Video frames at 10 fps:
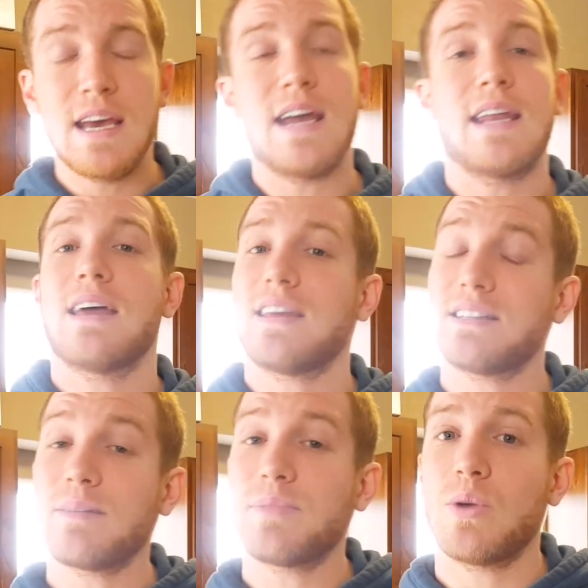and again,
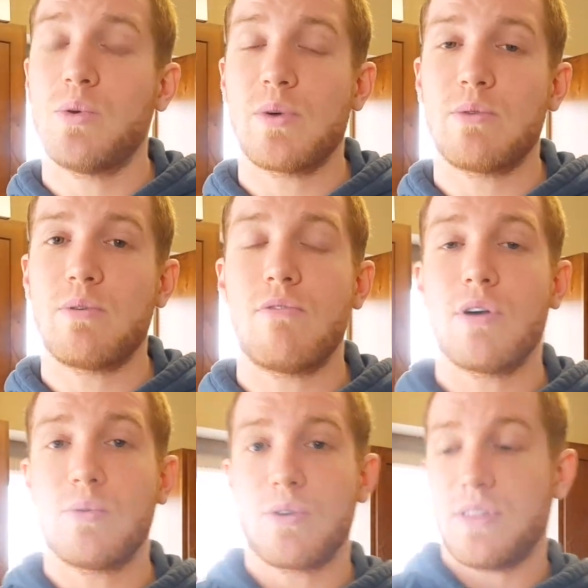that's something we want to
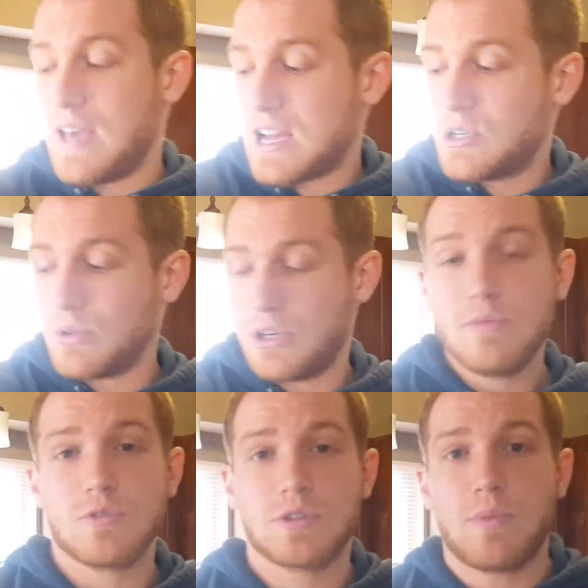avoid, where the actual
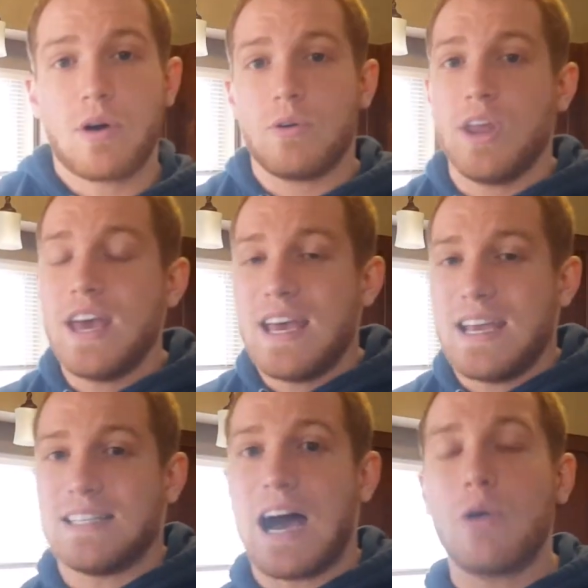humerus bone
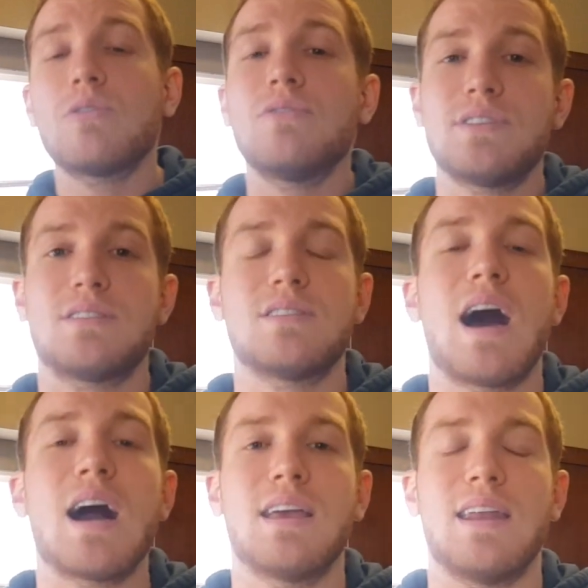is out of its
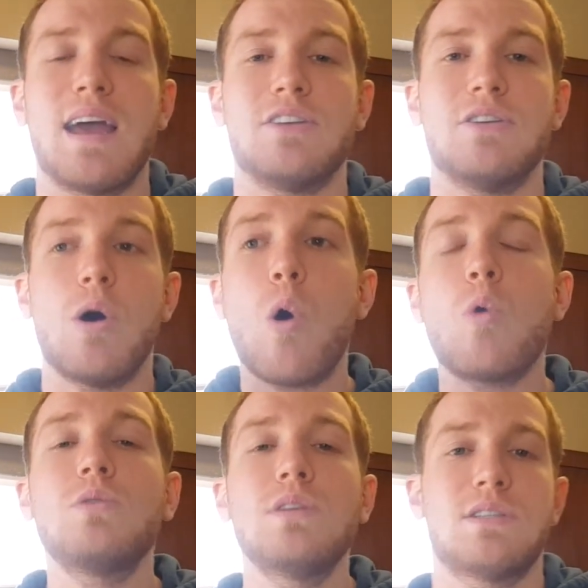socket and
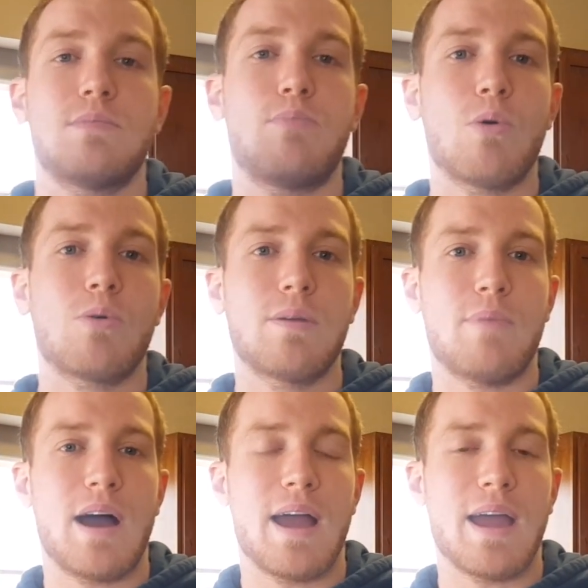only supported
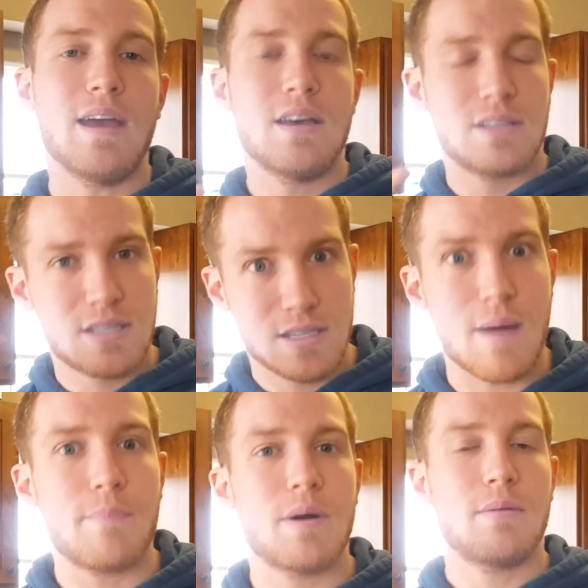by
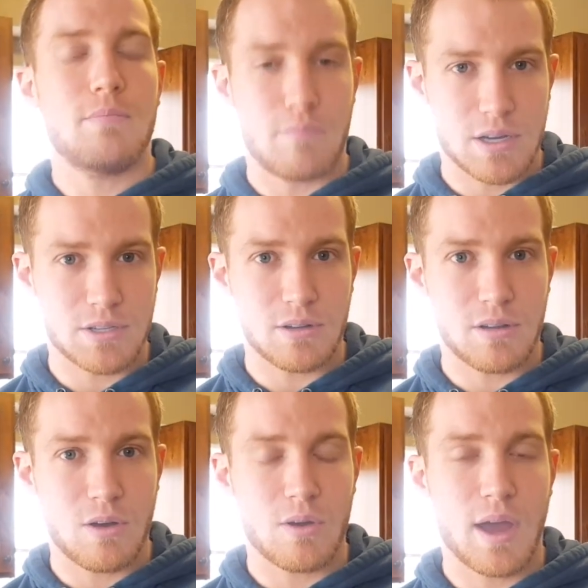some
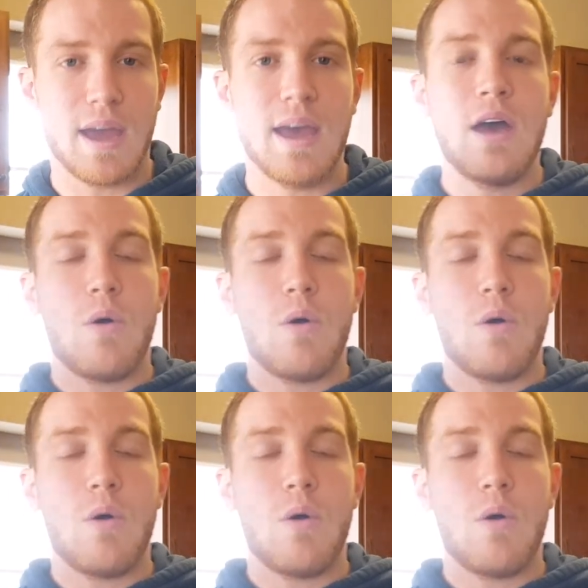muscle, okay?